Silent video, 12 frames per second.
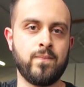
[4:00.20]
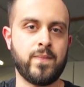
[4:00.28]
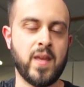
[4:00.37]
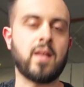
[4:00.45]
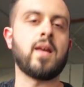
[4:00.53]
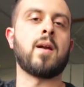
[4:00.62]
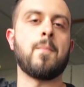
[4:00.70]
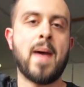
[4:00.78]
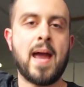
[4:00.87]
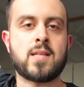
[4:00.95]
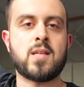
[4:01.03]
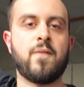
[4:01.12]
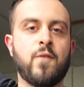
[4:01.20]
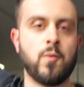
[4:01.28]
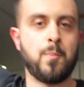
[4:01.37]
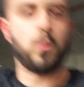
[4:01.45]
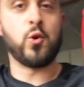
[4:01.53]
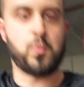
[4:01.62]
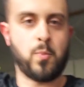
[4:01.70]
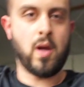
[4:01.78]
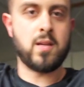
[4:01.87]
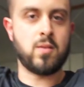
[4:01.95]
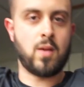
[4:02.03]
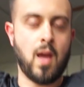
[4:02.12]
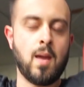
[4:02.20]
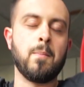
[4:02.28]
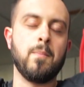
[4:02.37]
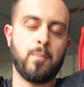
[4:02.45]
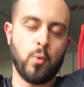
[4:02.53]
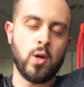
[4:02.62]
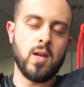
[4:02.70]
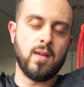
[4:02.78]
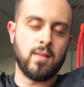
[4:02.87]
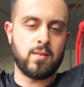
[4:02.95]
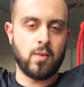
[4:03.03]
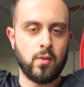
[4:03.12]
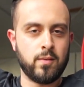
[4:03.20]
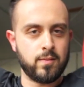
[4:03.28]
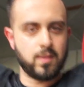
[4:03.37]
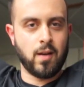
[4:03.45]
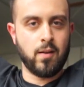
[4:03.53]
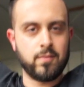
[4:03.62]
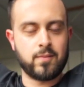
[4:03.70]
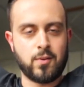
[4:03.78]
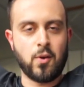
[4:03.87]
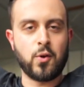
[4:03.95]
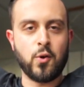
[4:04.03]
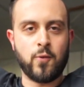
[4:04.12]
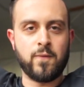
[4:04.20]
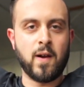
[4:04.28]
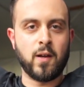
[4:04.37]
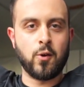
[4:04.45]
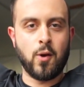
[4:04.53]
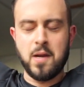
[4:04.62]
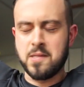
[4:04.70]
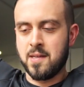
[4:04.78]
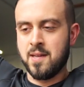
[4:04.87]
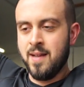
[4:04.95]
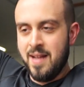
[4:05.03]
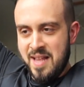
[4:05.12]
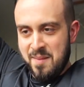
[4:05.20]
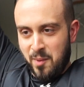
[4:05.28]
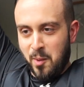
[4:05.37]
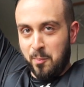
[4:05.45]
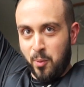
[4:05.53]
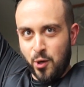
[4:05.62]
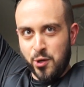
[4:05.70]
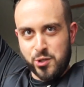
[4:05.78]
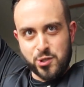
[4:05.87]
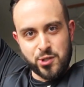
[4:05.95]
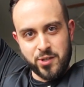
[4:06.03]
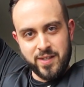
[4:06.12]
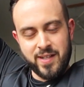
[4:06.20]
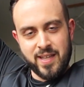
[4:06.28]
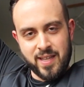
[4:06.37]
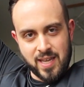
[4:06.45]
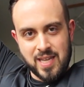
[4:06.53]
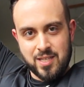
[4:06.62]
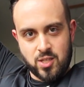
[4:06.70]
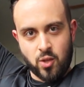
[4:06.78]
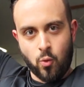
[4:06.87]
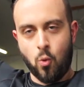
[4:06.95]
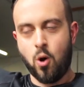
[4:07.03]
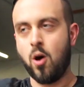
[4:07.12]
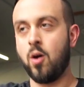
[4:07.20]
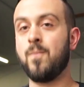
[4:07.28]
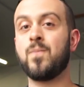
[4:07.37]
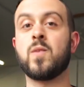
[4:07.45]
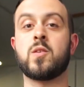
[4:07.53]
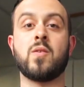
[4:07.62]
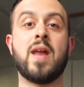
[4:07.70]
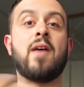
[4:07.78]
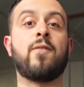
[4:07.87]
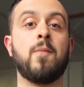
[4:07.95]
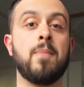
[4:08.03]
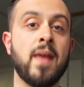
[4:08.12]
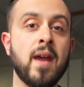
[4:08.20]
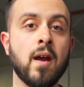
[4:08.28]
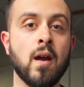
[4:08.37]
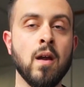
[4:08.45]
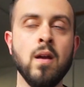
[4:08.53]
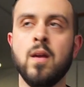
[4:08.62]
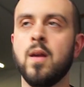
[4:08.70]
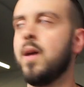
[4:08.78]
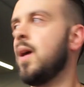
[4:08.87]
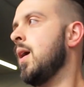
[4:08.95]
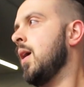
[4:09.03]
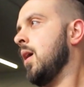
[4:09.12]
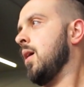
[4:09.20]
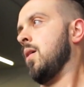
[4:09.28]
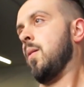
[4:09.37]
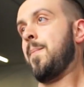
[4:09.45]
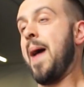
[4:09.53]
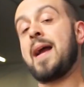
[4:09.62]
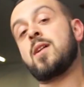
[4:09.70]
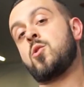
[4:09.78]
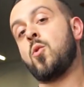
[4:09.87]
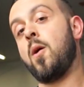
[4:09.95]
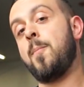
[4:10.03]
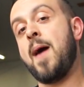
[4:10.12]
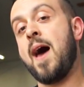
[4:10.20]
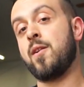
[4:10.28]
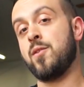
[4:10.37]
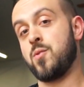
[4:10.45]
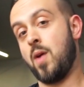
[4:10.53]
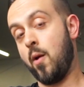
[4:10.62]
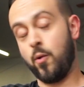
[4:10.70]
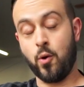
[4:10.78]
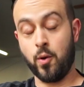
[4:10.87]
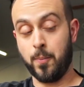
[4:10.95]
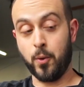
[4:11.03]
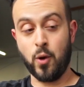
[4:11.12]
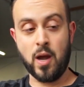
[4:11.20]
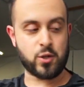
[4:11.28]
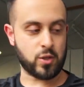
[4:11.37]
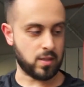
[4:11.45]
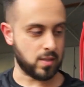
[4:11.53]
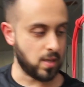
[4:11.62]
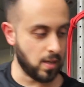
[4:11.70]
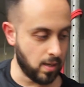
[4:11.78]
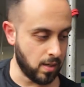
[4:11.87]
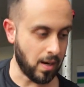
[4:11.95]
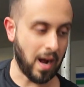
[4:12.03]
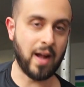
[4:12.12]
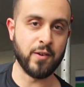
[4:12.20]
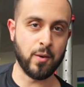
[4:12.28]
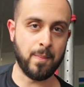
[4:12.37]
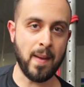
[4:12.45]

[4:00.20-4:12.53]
Think like a max effort push press, okay? Breathe, don't go fucking crazy, but push into the wall. So now from there, back into our patterns, right? We're going to progressions. On your